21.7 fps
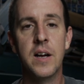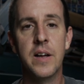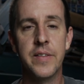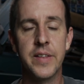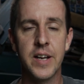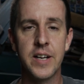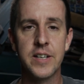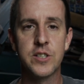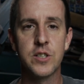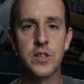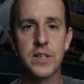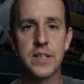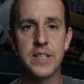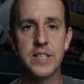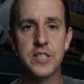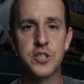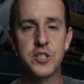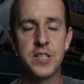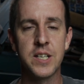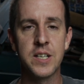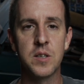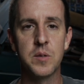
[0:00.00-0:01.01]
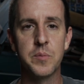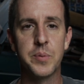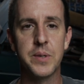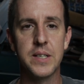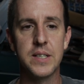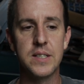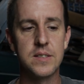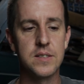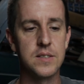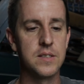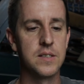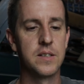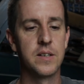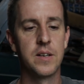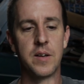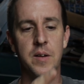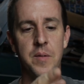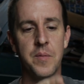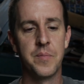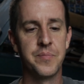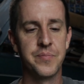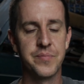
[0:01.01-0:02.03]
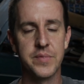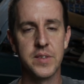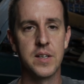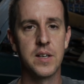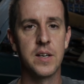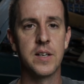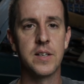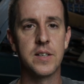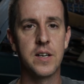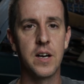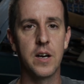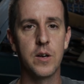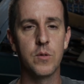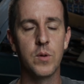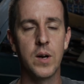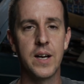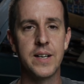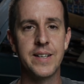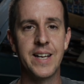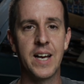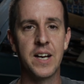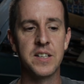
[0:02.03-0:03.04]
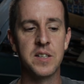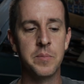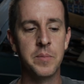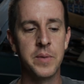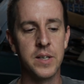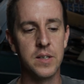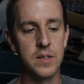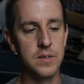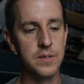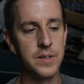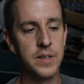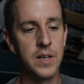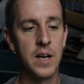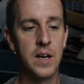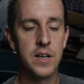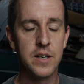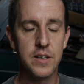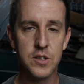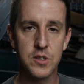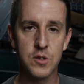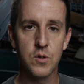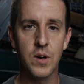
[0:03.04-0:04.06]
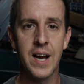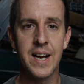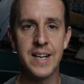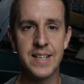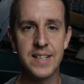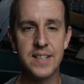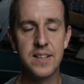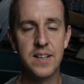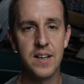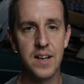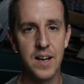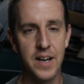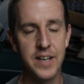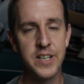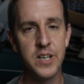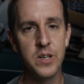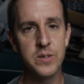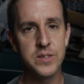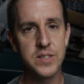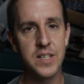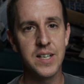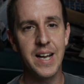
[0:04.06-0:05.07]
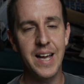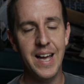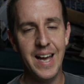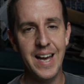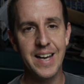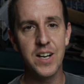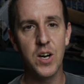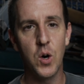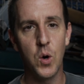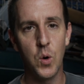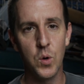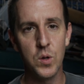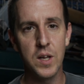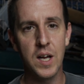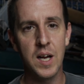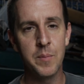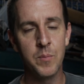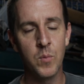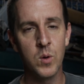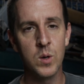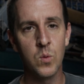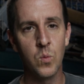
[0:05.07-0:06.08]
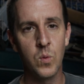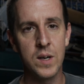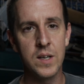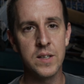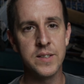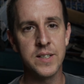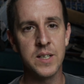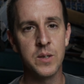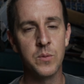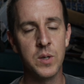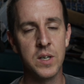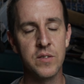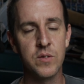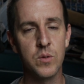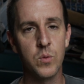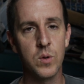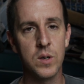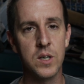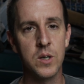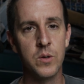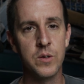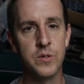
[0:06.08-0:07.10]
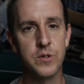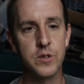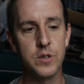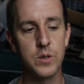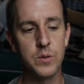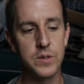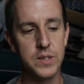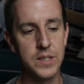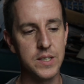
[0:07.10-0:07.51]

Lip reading: Then I took each single piece and cut right down the middle. Granted, I know it's going to add a whole lot more welding whenever we're going through